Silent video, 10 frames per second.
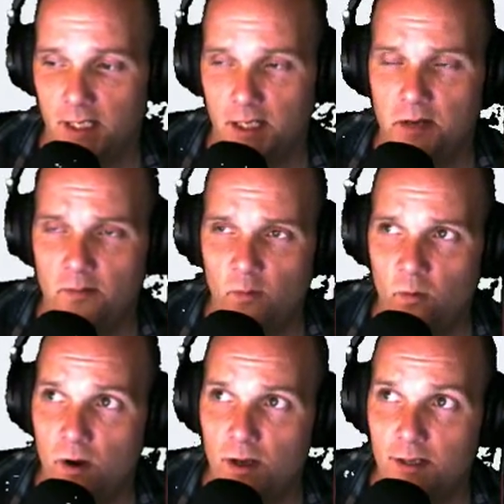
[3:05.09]

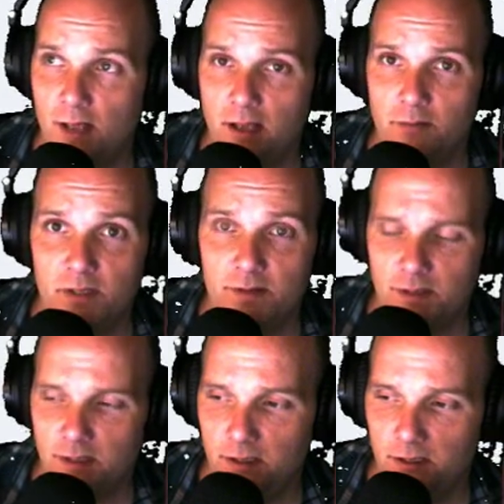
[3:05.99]

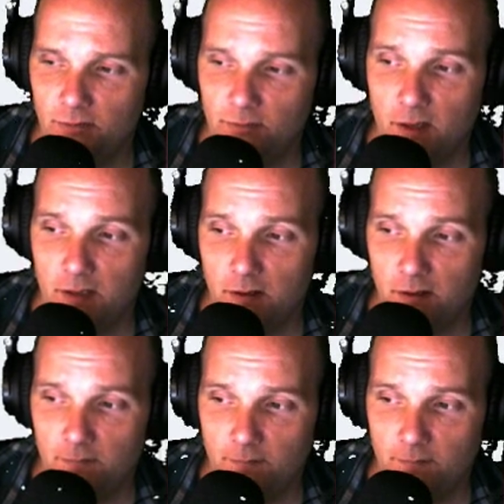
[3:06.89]
M1ABC right here.